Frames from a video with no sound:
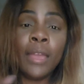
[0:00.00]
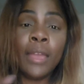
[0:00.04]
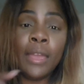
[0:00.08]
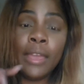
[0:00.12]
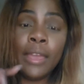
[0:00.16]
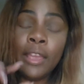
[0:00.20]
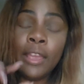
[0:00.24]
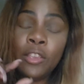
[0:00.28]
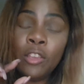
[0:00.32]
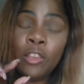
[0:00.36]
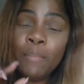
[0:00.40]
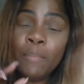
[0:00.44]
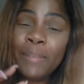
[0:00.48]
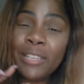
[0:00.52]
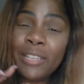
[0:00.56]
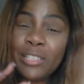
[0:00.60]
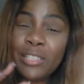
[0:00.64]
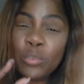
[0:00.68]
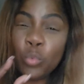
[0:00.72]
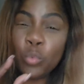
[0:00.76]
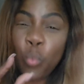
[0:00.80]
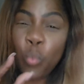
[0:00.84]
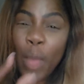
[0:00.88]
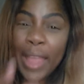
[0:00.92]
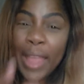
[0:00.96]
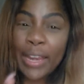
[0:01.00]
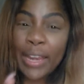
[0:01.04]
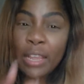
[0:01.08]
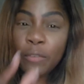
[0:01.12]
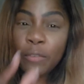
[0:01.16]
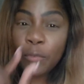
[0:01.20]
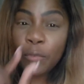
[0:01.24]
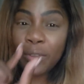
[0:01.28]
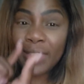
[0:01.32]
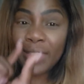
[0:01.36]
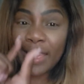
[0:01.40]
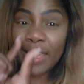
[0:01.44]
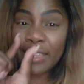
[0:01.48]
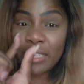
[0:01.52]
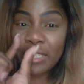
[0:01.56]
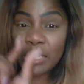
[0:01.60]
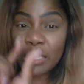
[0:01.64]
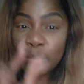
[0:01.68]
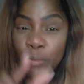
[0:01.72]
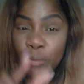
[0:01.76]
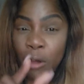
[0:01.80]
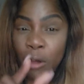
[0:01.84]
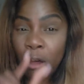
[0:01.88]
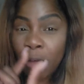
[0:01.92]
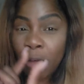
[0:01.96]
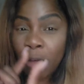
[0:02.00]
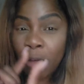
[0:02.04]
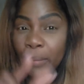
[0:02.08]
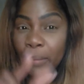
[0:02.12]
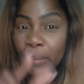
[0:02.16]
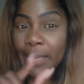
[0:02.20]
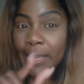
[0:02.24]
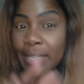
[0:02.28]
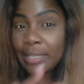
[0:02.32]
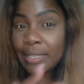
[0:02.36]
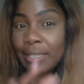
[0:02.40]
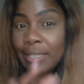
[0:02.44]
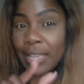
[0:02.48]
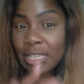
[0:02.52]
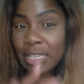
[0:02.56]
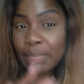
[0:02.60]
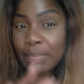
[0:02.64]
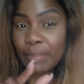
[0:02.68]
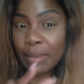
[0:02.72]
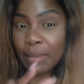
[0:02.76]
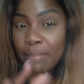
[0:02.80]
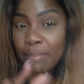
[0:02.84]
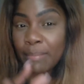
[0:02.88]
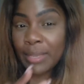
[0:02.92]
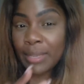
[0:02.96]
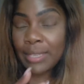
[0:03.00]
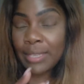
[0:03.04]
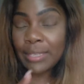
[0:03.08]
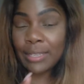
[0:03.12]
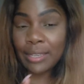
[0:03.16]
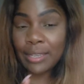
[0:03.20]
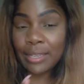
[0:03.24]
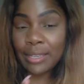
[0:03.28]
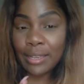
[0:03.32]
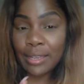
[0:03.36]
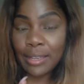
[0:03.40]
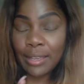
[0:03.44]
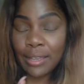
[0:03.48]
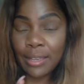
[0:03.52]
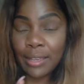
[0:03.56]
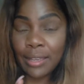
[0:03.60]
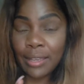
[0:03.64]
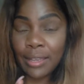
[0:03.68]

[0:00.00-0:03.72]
and you've been just waiting for that small piece that's been missing,